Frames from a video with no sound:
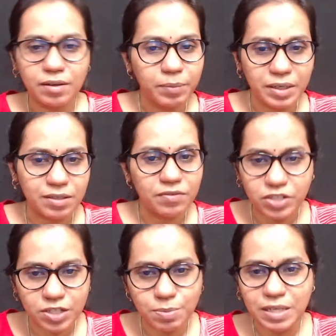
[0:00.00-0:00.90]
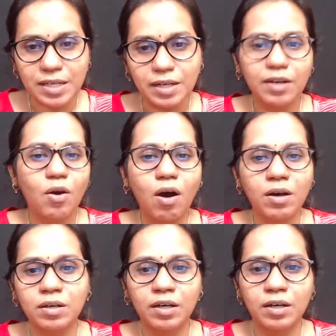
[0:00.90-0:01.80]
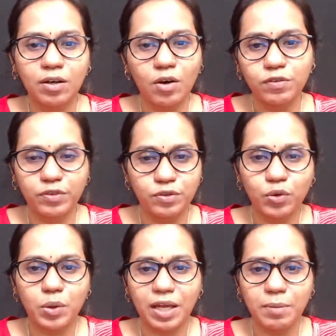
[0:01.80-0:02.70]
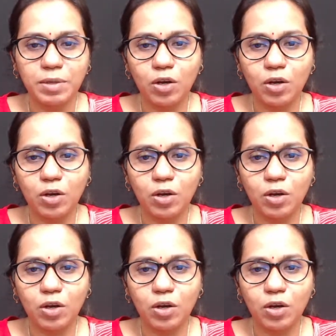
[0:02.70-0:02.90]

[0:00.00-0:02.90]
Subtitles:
But which is basically log of 4 KB,